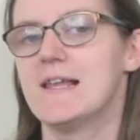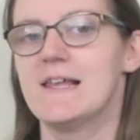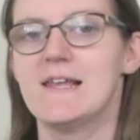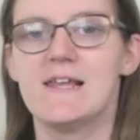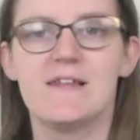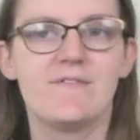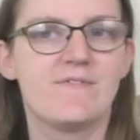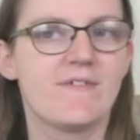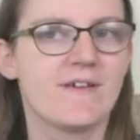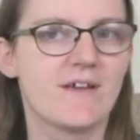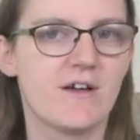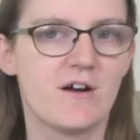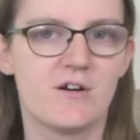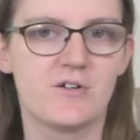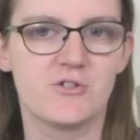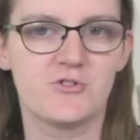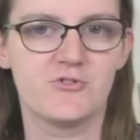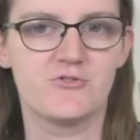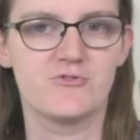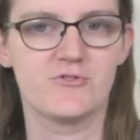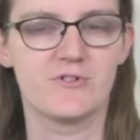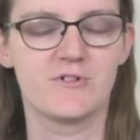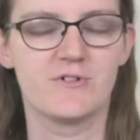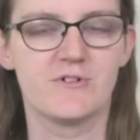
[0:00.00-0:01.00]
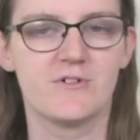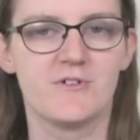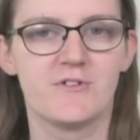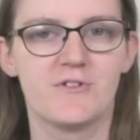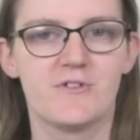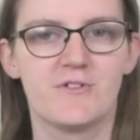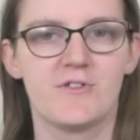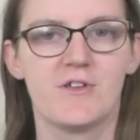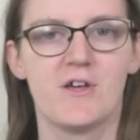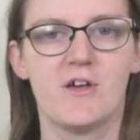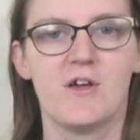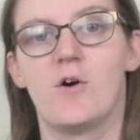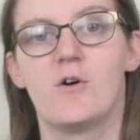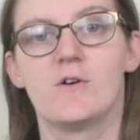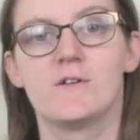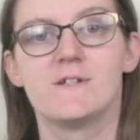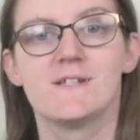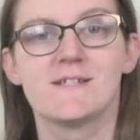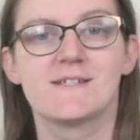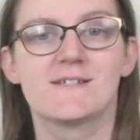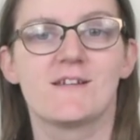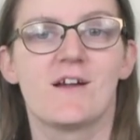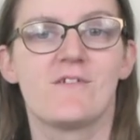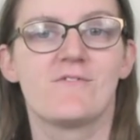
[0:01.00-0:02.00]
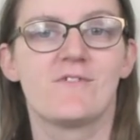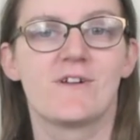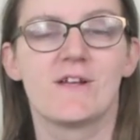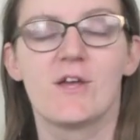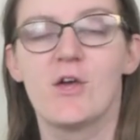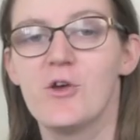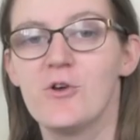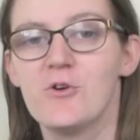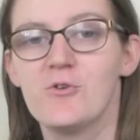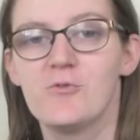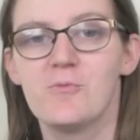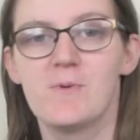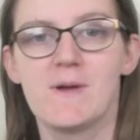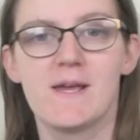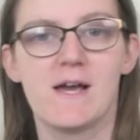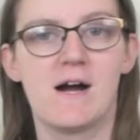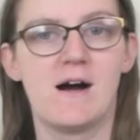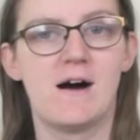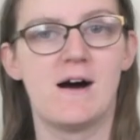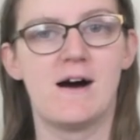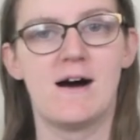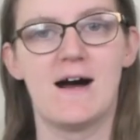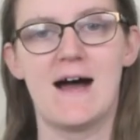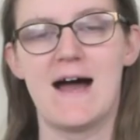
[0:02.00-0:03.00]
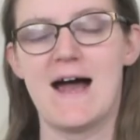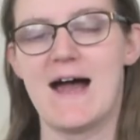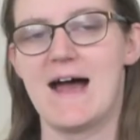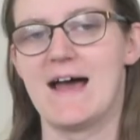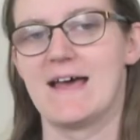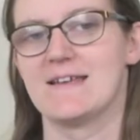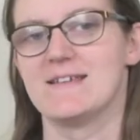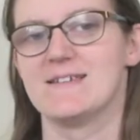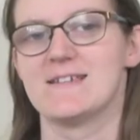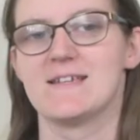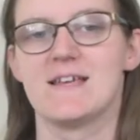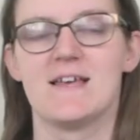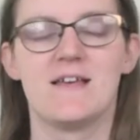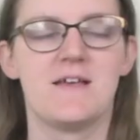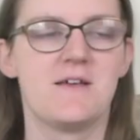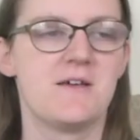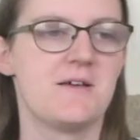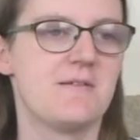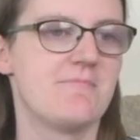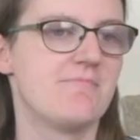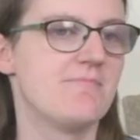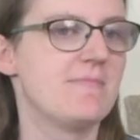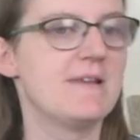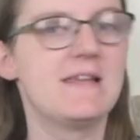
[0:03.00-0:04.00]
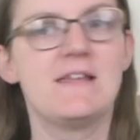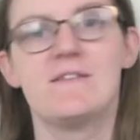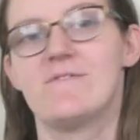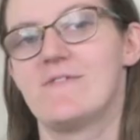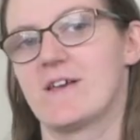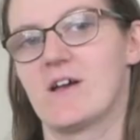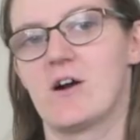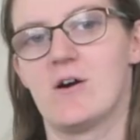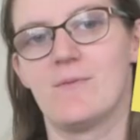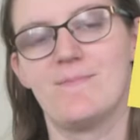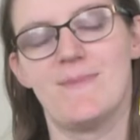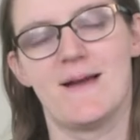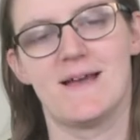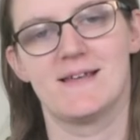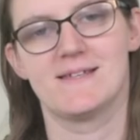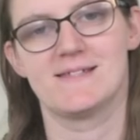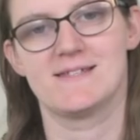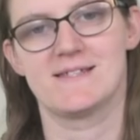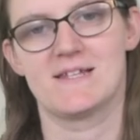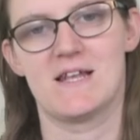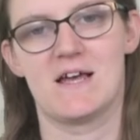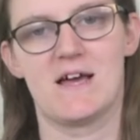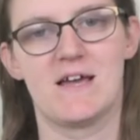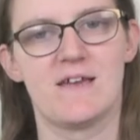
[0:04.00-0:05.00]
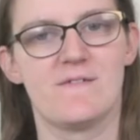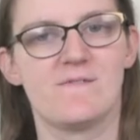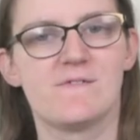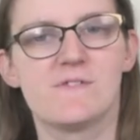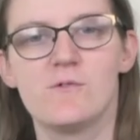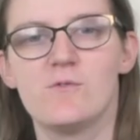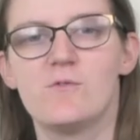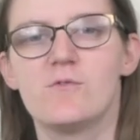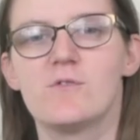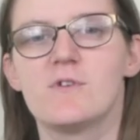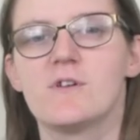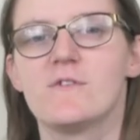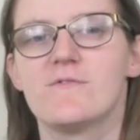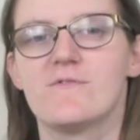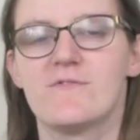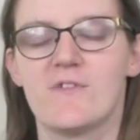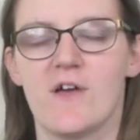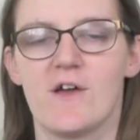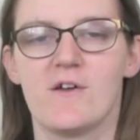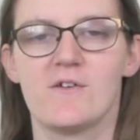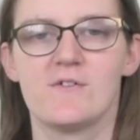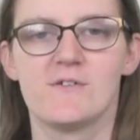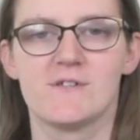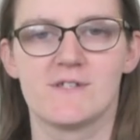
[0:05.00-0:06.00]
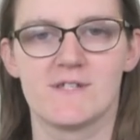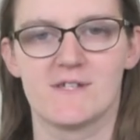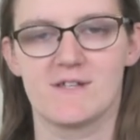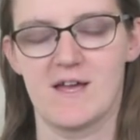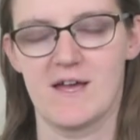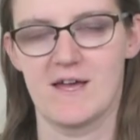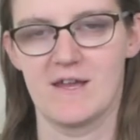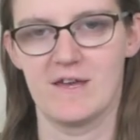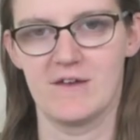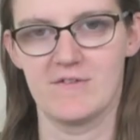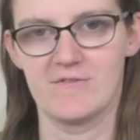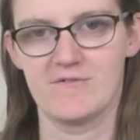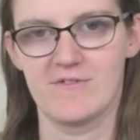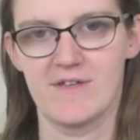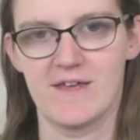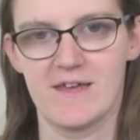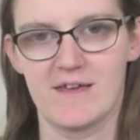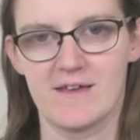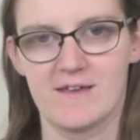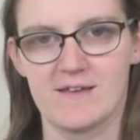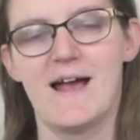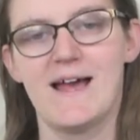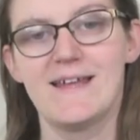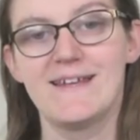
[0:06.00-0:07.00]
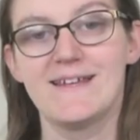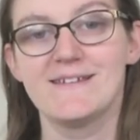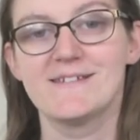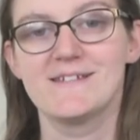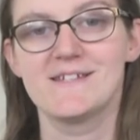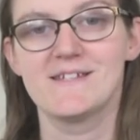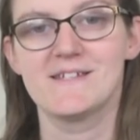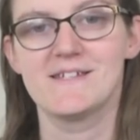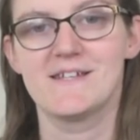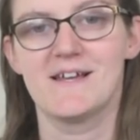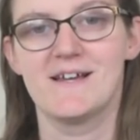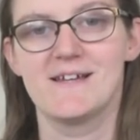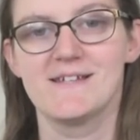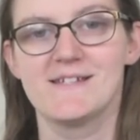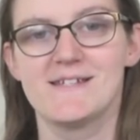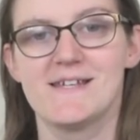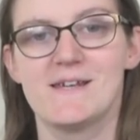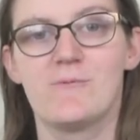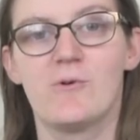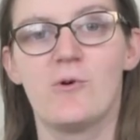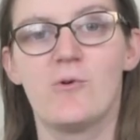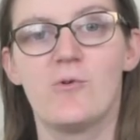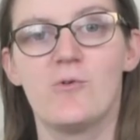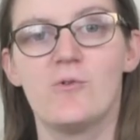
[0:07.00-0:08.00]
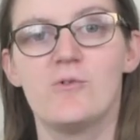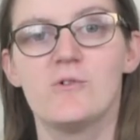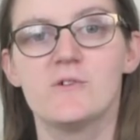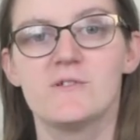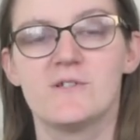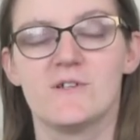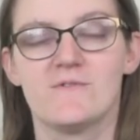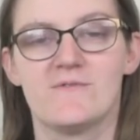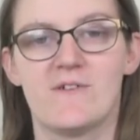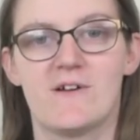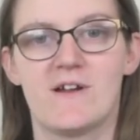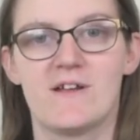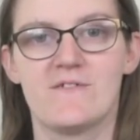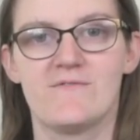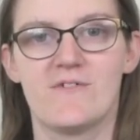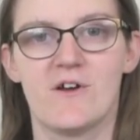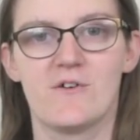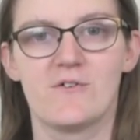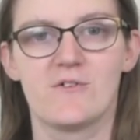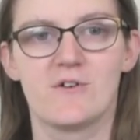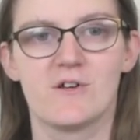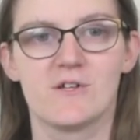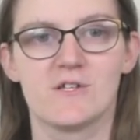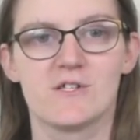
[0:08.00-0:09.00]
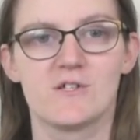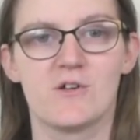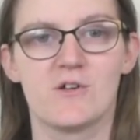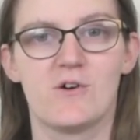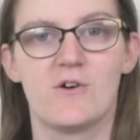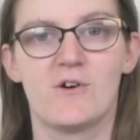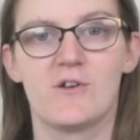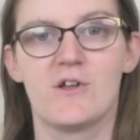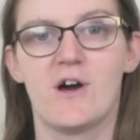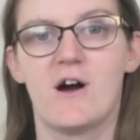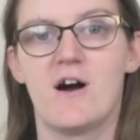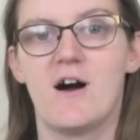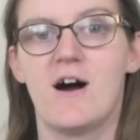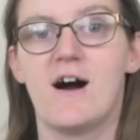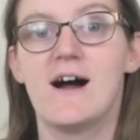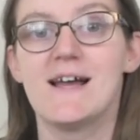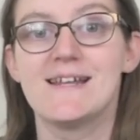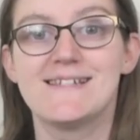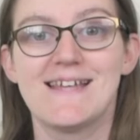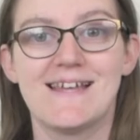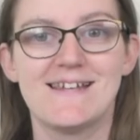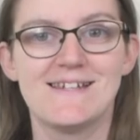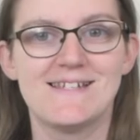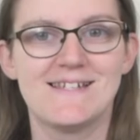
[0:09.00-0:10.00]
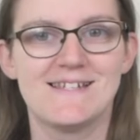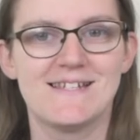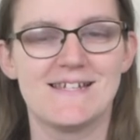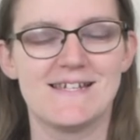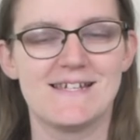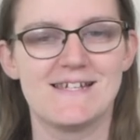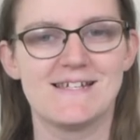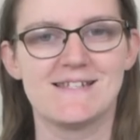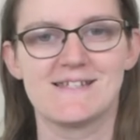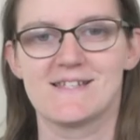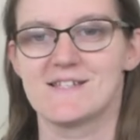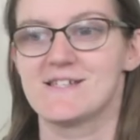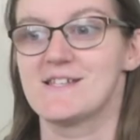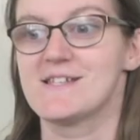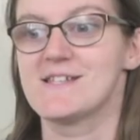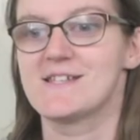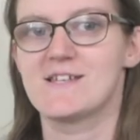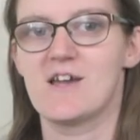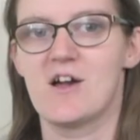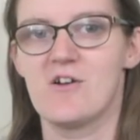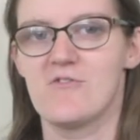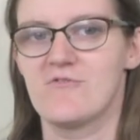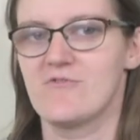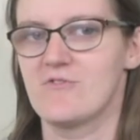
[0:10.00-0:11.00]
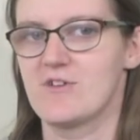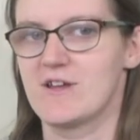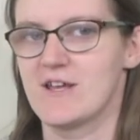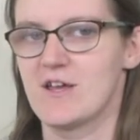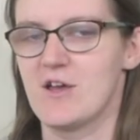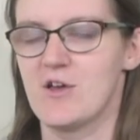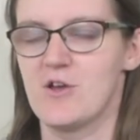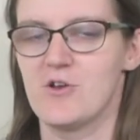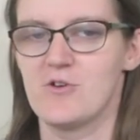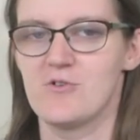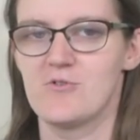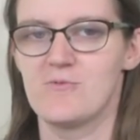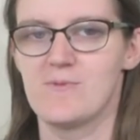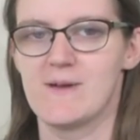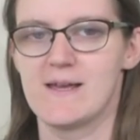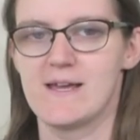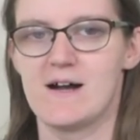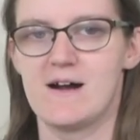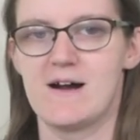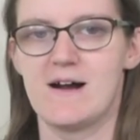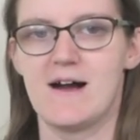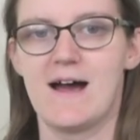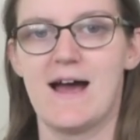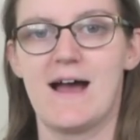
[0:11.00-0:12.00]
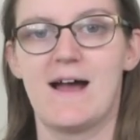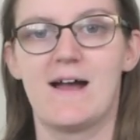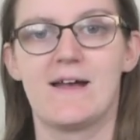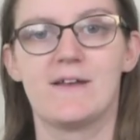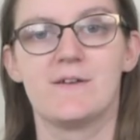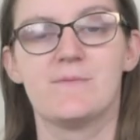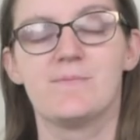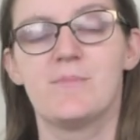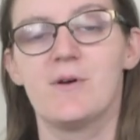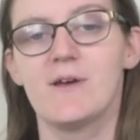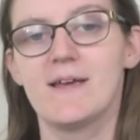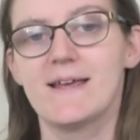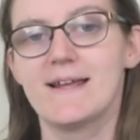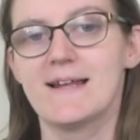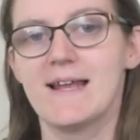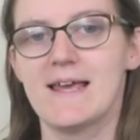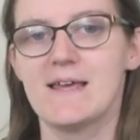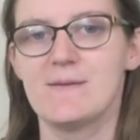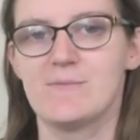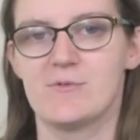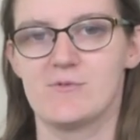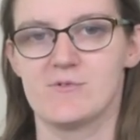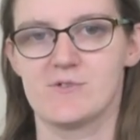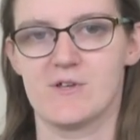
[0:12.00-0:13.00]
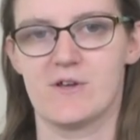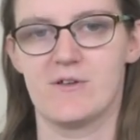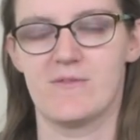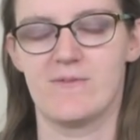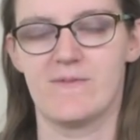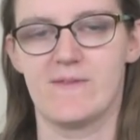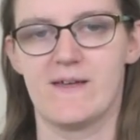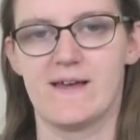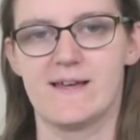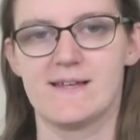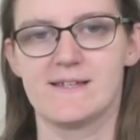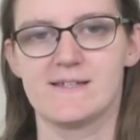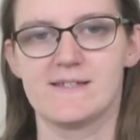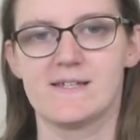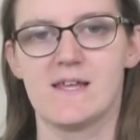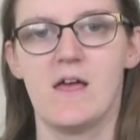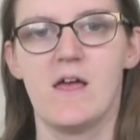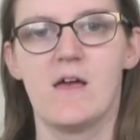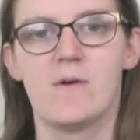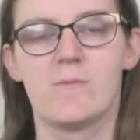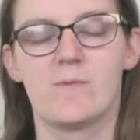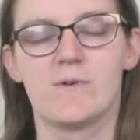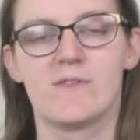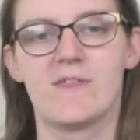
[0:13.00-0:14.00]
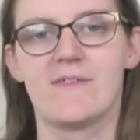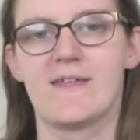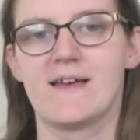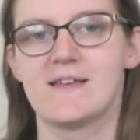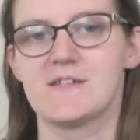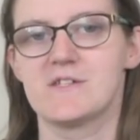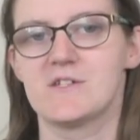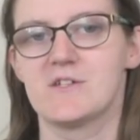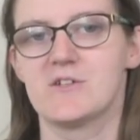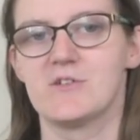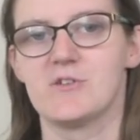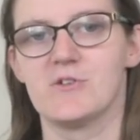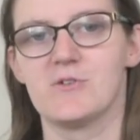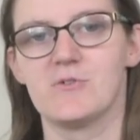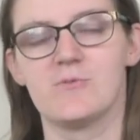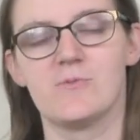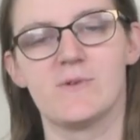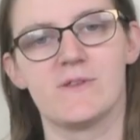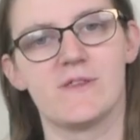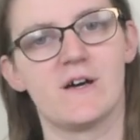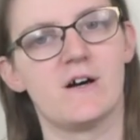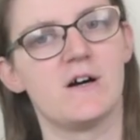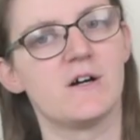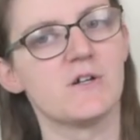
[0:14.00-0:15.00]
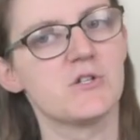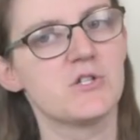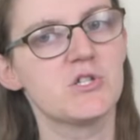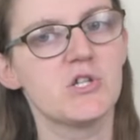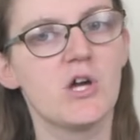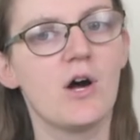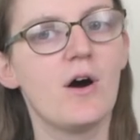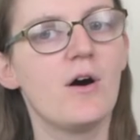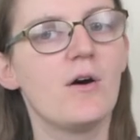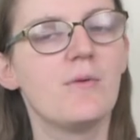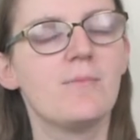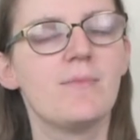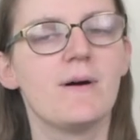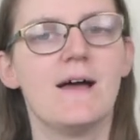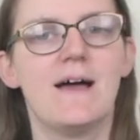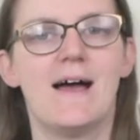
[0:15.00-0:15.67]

living our truths, on discovering who we are and living our best lives, all of those kind of things. And as a society, we're also very focused on our identities, discovering who we are and putting labels on that, whether that's to do with our job